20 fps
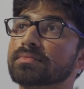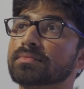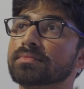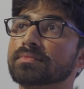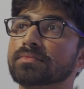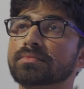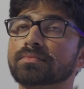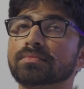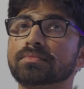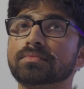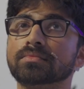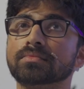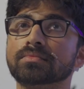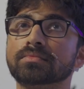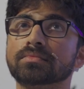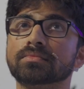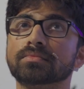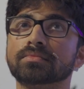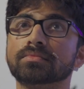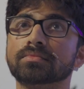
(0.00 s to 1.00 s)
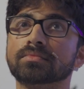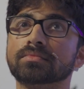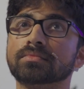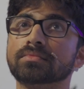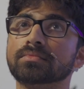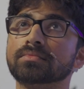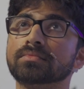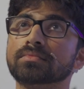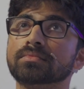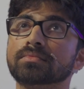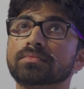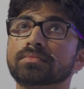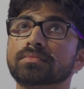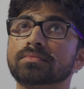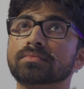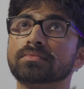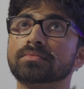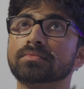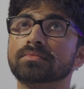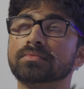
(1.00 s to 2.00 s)

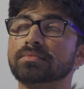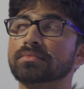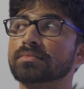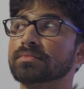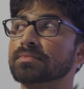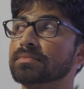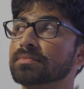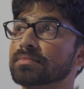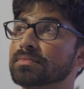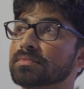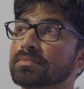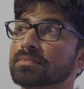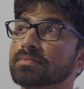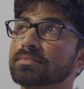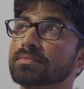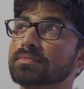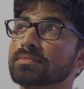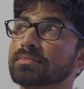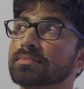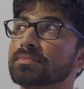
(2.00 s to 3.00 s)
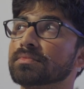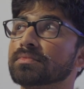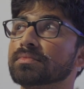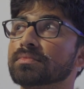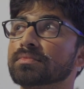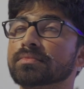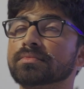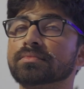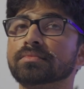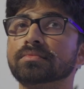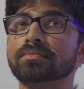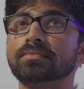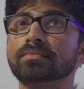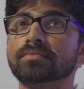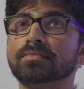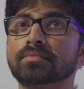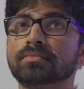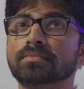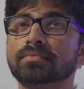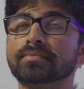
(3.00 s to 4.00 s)

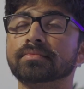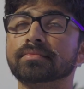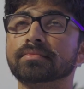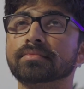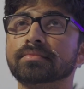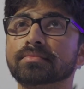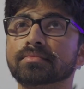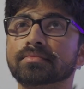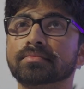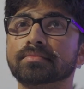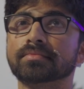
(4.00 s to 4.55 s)
No words are spoken by the person on screen.